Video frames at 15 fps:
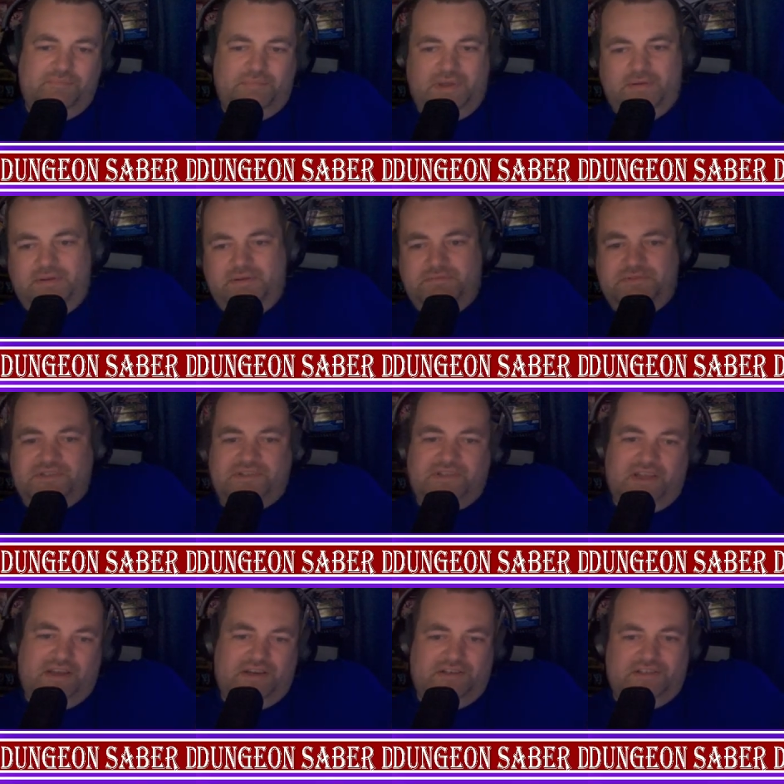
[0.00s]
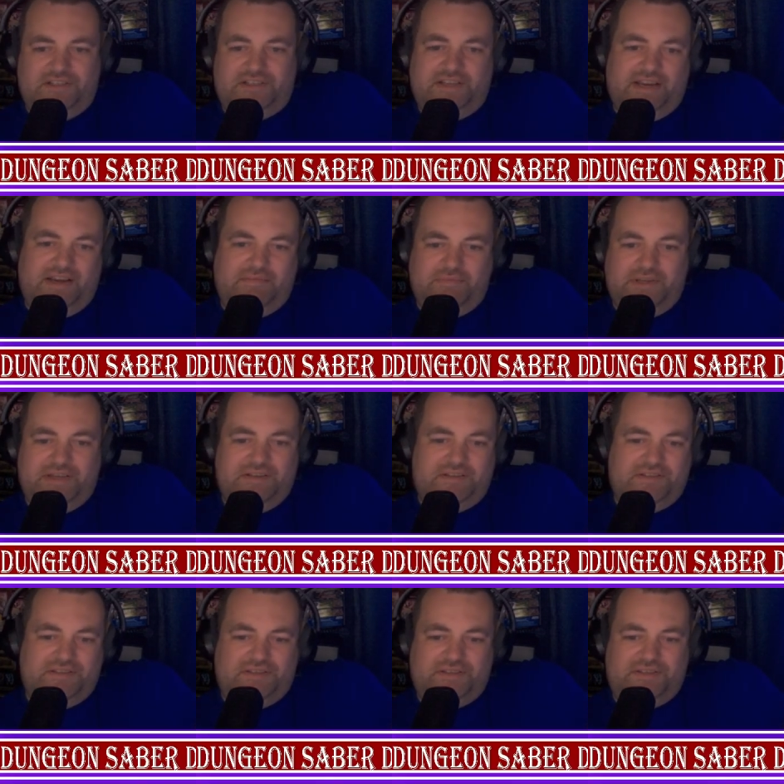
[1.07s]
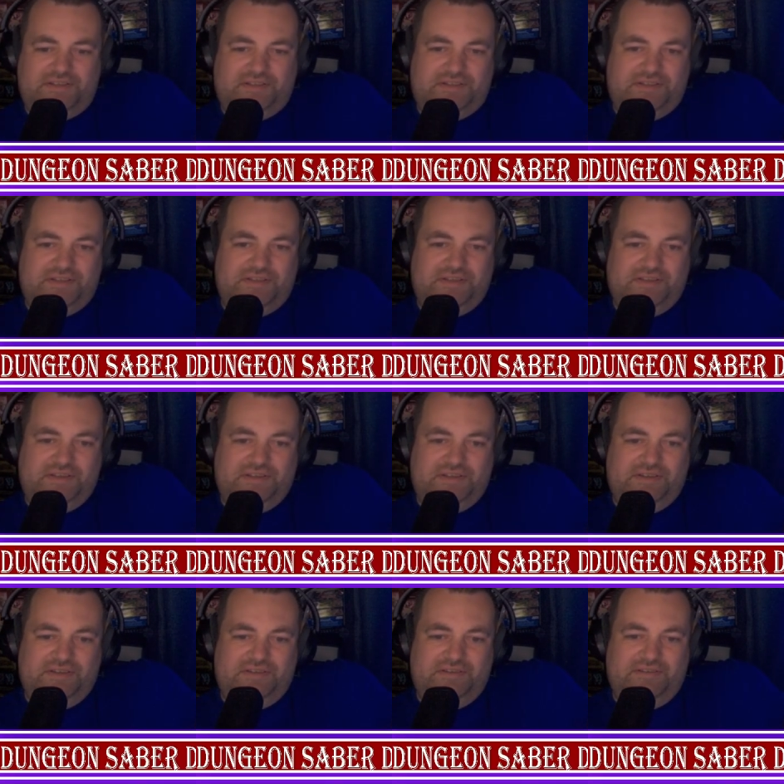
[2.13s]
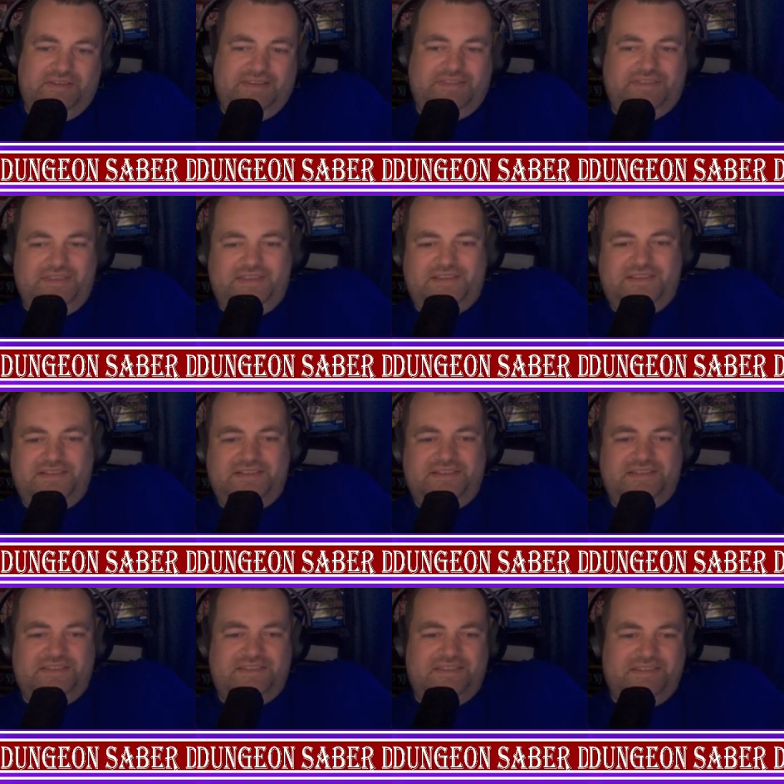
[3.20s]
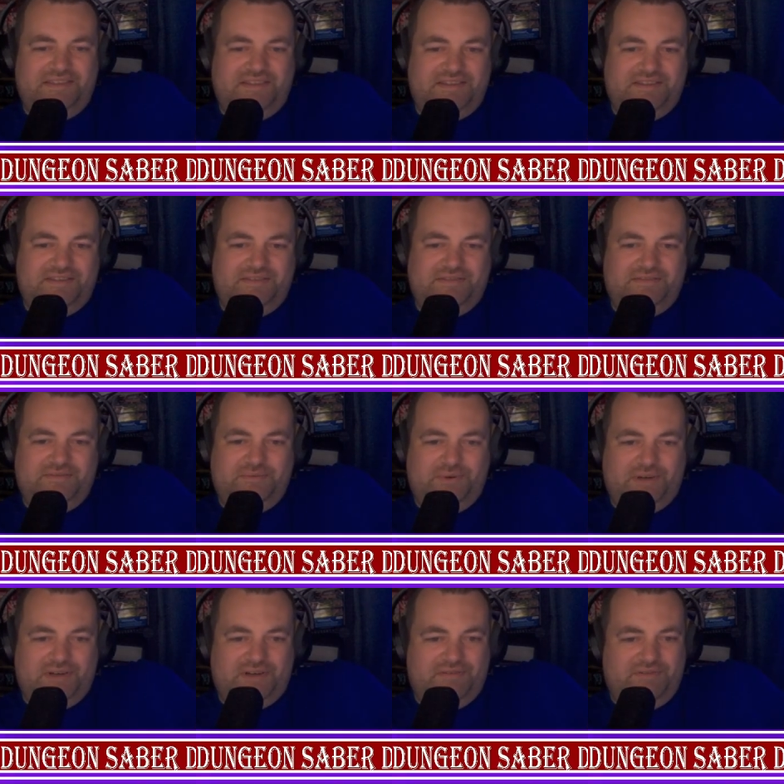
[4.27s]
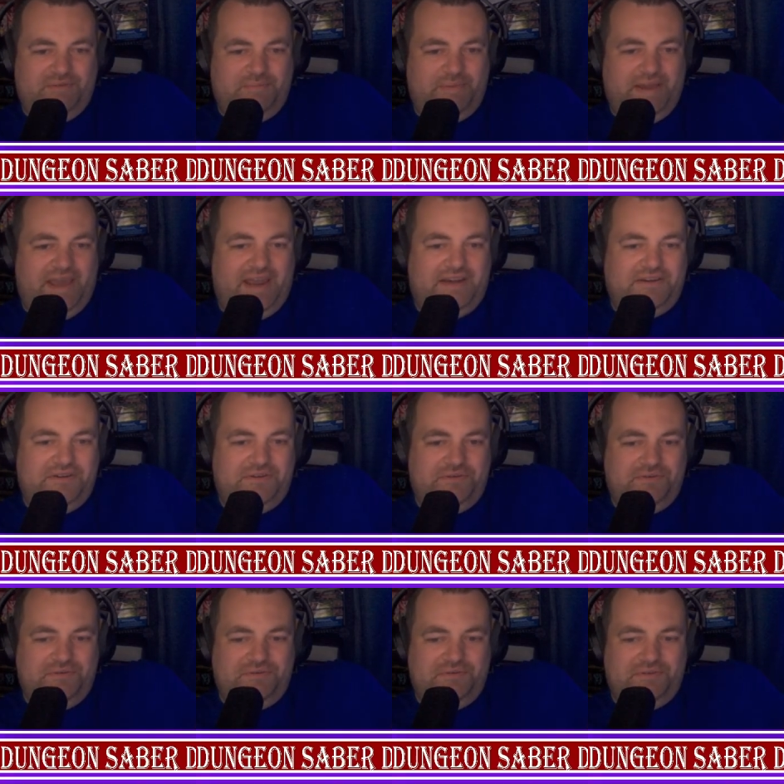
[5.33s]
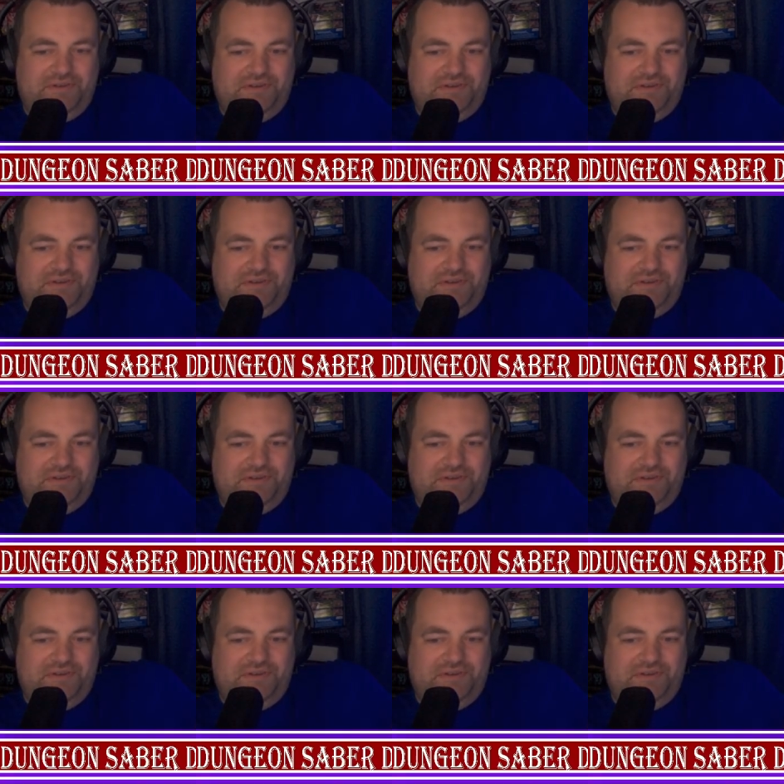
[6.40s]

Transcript: maybe I'm just not understanding because like this is the work of a bad dude.